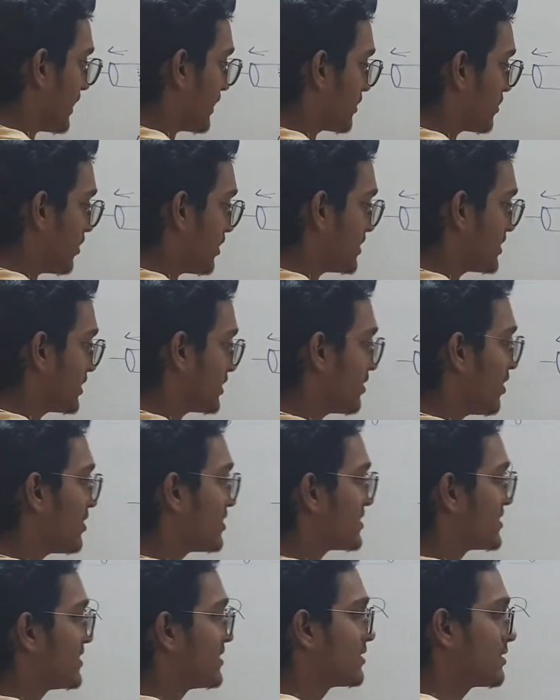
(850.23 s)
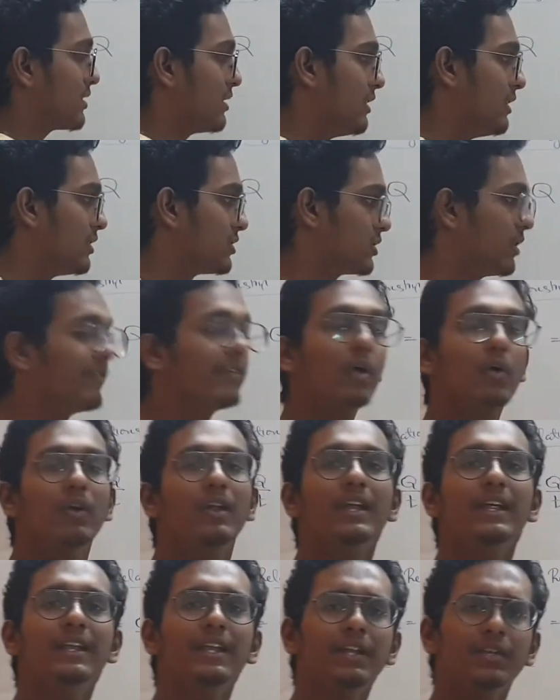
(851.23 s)
electron is a constant. So we
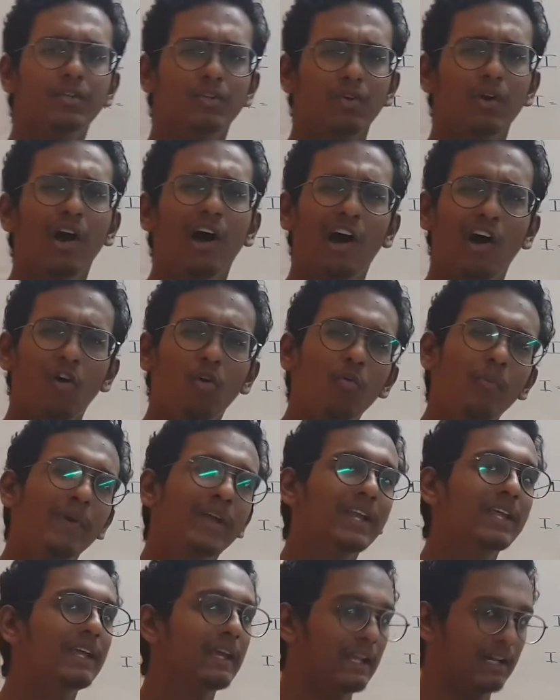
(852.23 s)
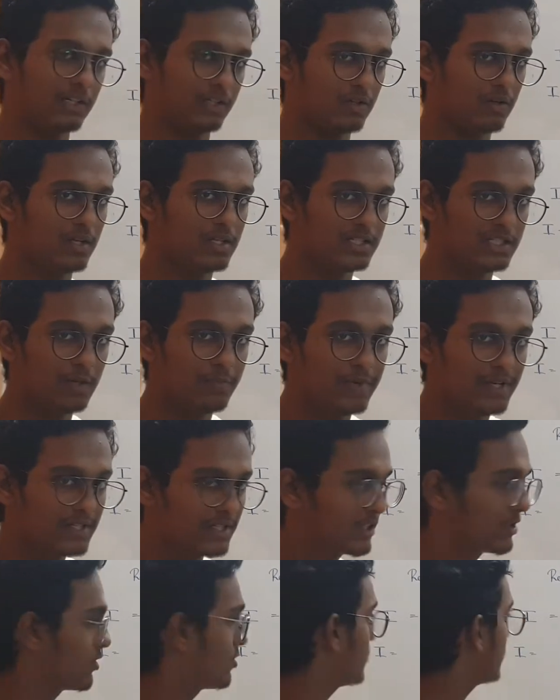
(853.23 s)
only need to know how many electrons are present